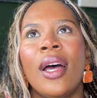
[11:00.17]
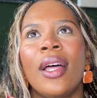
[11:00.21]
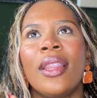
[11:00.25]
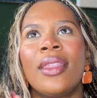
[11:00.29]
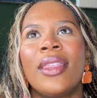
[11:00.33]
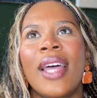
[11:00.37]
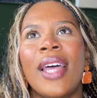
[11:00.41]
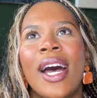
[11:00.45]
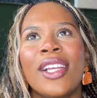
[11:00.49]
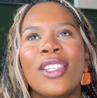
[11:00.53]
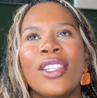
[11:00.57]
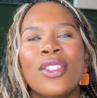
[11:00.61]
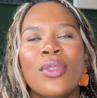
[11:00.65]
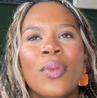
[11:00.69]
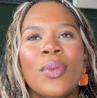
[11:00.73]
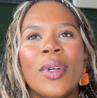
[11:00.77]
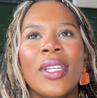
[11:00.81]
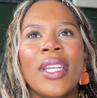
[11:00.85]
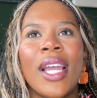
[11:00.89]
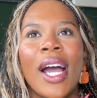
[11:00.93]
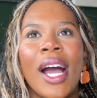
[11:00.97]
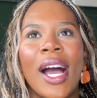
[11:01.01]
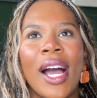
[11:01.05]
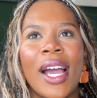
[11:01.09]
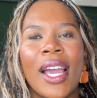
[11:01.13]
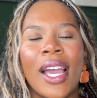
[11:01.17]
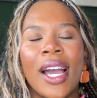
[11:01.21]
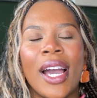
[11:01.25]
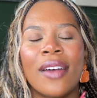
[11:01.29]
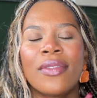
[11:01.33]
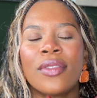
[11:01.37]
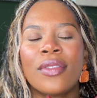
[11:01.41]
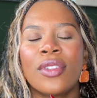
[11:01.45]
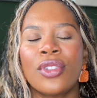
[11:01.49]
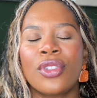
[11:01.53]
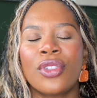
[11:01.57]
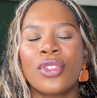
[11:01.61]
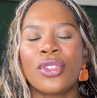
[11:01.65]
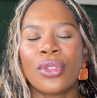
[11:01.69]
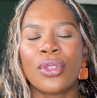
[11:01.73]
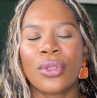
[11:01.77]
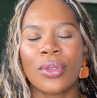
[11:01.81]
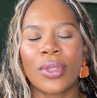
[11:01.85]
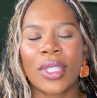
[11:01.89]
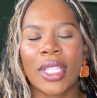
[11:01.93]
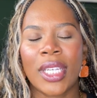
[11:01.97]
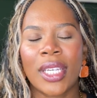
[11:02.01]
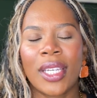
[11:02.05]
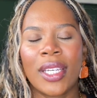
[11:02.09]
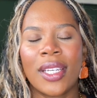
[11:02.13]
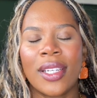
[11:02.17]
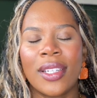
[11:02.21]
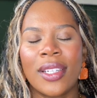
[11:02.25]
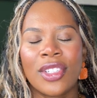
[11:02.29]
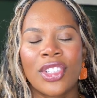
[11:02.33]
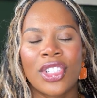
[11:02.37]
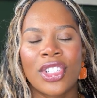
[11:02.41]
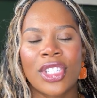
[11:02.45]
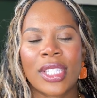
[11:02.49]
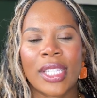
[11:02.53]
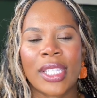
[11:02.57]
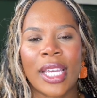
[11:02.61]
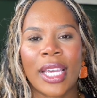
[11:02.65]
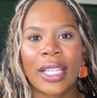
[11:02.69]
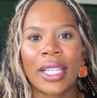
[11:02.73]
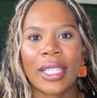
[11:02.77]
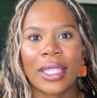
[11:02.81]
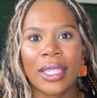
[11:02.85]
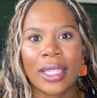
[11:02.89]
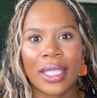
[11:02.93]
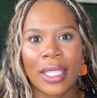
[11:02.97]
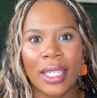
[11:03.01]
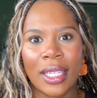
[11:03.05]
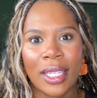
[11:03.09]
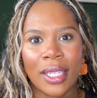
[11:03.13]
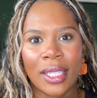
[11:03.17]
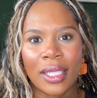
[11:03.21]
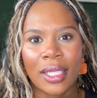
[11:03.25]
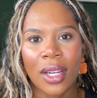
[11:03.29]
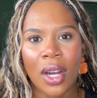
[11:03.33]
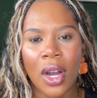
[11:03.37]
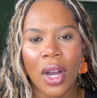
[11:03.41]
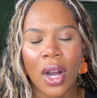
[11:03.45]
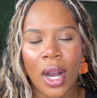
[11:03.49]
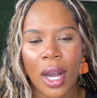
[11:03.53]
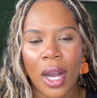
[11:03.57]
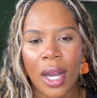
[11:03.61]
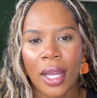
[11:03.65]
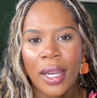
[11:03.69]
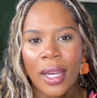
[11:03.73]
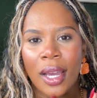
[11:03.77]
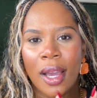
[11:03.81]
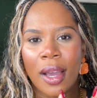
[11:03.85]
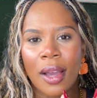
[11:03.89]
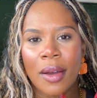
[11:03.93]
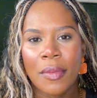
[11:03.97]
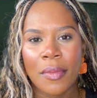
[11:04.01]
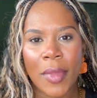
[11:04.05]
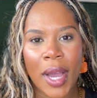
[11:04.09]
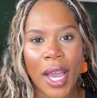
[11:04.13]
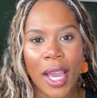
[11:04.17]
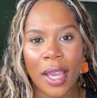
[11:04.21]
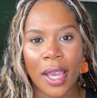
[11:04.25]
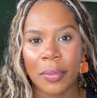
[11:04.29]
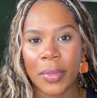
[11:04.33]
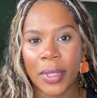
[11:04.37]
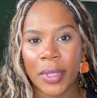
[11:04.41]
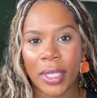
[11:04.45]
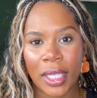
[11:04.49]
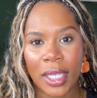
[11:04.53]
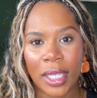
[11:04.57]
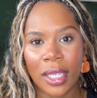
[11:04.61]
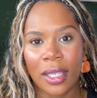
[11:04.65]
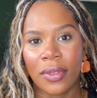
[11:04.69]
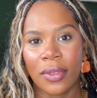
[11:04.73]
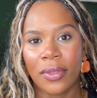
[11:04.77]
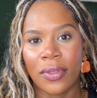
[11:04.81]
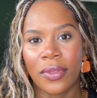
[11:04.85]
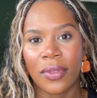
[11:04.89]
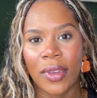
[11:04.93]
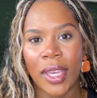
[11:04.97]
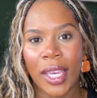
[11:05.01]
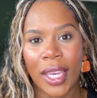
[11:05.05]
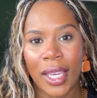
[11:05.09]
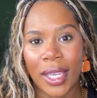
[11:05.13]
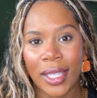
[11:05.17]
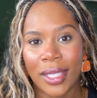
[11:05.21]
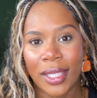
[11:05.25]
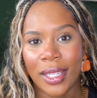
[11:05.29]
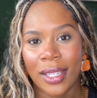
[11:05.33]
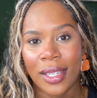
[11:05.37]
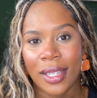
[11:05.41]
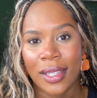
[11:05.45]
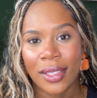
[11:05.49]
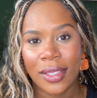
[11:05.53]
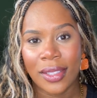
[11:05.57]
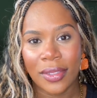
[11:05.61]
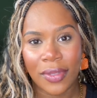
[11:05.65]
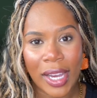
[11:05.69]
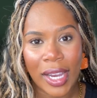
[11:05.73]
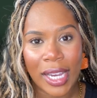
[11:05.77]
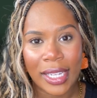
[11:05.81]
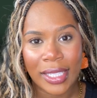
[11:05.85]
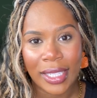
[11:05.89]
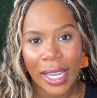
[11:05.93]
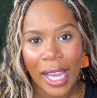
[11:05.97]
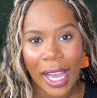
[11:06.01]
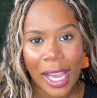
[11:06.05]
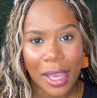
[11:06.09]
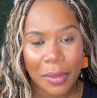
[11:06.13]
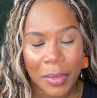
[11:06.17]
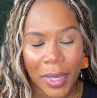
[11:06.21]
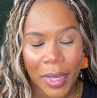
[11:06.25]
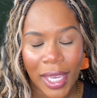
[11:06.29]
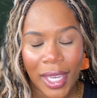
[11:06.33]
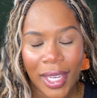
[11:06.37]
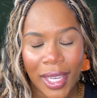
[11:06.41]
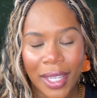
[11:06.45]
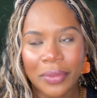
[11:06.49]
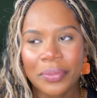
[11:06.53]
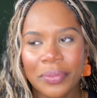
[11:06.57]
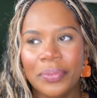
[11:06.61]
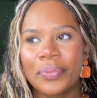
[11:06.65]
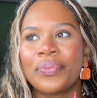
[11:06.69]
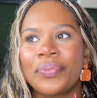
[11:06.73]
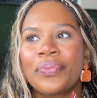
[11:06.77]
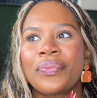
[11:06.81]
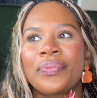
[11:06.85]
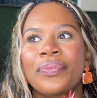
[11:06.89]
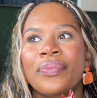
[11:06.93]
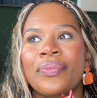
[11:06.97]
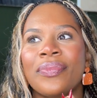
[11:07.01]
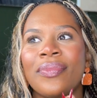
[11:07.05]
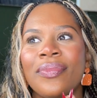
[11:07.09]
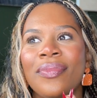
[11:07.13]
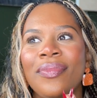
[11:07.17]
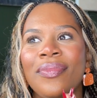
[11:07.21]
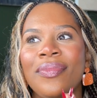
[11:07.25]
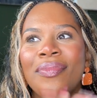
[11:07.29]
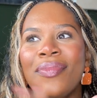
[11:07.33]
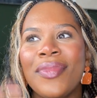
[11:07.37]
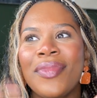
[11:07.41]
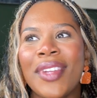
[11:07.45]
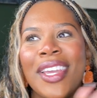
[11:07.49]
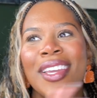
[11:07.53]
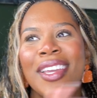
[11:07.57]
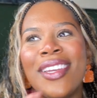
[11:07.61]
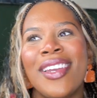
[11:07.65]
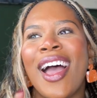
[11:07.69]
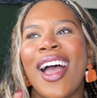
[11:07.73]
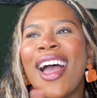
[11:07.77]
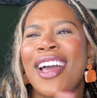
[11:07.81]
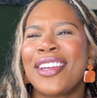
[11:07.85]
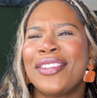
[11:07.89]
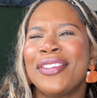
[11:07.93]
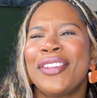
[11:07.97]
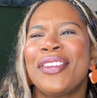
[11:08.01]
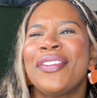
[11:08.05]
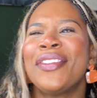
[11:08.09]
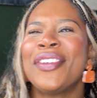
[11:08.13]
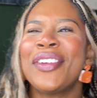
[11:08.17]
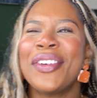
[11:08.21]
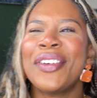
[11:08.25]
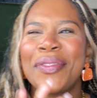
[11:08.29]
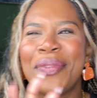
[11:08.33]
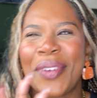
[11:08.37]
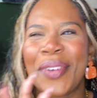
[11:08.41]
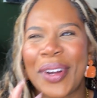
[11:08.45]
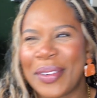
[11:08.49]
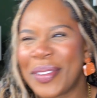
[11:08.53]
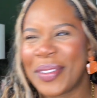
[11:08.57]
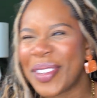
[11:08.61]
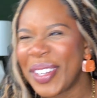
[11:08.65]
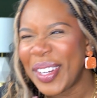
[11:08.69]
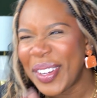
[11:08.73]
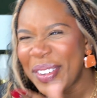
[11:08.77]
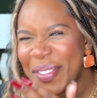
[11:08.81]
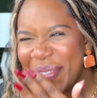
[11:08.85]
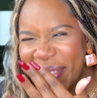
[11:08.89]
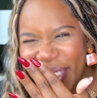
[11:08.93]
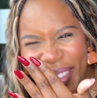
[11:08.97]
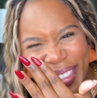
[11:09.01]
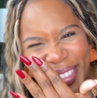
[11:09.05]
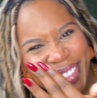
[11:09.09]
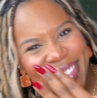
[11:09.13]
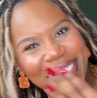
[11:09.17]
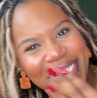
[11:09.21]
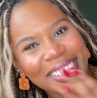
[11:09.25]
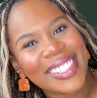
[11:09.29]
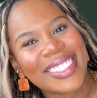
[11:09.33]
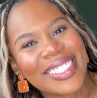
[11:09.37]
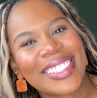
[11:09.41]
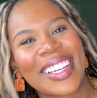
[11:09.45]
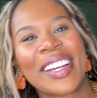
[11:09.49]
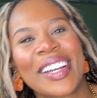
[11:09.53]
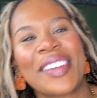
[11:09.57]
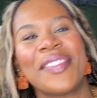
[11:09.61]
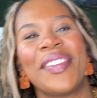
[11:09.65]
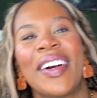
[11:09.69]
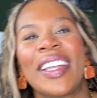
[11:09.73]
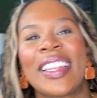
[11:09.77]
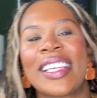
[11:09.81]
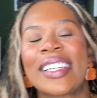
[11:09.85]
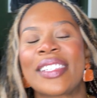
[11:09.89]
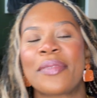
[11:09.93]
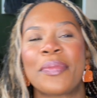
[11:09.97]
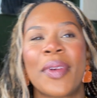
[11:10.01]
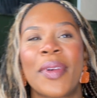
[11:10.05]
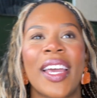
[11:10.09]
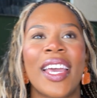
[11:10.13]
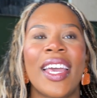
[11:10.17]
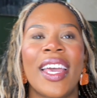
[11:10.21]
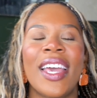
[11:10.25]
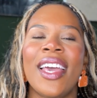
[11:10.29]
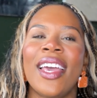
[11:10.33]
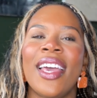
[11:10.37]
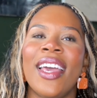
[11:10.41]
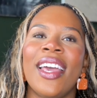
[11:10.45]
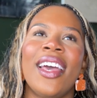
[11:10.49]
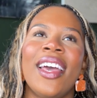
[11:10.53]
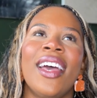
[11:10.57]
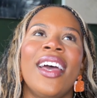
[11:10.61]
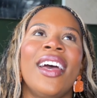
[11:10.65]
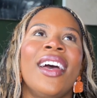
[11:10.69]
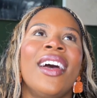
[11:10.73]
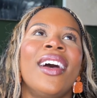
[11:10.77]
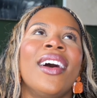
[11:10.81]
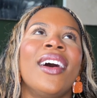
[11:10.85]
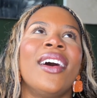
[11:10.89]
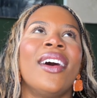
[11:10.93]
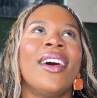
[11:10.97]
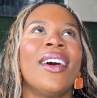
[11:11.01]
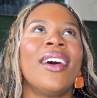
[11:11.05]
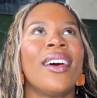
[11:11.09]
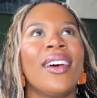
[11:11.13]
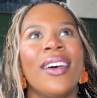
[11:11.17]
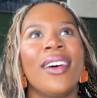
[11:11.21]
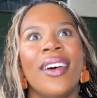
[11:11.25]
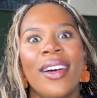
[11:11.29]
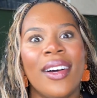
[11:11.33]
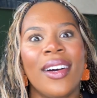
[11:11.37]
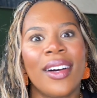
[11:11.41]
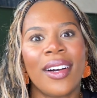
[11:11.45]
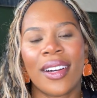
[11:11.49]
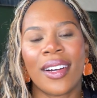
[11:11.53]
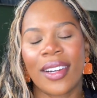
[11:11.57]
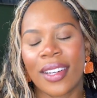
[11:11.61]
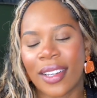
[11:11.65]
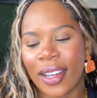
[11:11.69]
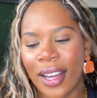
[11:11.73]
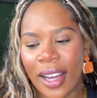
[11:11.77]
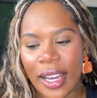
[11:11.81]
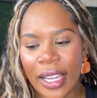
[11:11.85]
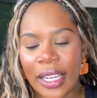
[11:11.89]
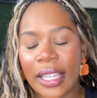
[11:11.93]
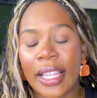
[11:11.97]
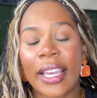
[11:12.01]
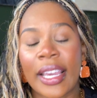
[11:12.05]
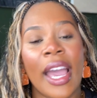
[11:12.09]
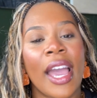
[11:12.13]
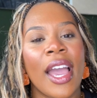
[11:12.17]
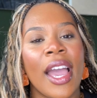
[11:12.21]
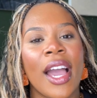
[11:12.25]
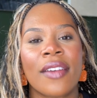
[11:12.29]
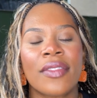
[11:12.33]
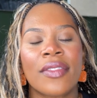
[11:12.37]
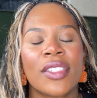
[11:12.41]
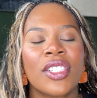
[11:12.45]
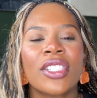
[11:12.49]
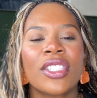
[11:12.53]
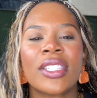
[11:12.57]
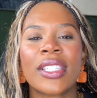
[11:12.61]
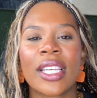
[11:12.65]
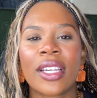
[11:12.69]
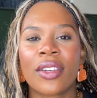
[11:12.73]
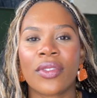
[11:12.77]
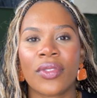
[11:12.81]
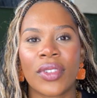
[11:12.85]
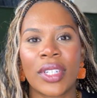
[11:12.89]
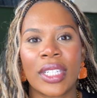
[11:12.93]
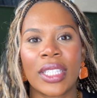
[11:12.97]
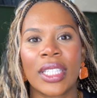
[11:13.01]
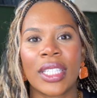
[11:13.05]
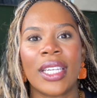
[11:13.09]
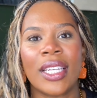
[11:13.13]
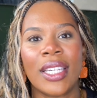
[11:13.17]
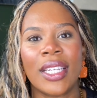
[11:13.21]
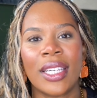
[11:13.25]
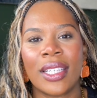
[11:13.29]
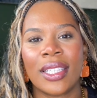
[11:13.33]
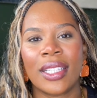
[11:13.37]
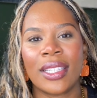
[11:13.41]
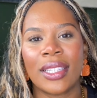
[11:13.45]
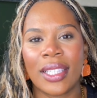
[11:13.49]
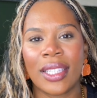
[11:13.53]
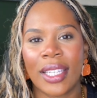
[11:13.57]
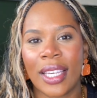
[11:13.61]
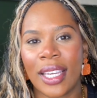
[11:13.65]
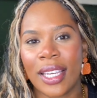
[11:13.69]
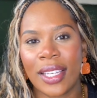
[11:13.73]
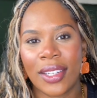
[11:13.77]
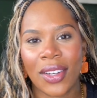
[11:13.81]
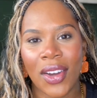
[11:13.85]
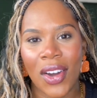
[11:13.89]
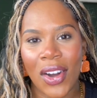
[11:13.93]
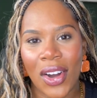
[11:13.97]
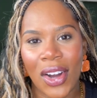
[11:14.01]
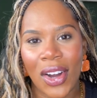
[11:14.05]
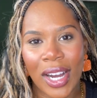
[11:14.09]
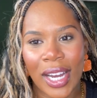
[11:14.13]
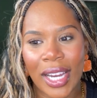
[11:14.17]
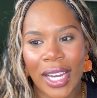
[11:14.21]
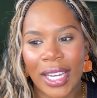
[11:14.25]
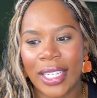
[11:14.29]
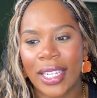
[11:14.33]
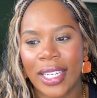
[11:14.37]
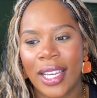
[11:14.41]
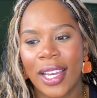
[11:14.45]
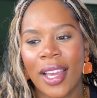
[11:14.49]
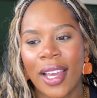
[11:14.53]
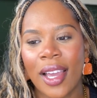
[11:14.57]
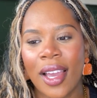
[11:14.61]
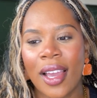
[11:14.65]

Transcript: That's when I have to truly just like lean on my belief in divine timing. And I don't even know why I'm getting emotional talking about this, but God, like I have to just like really lean on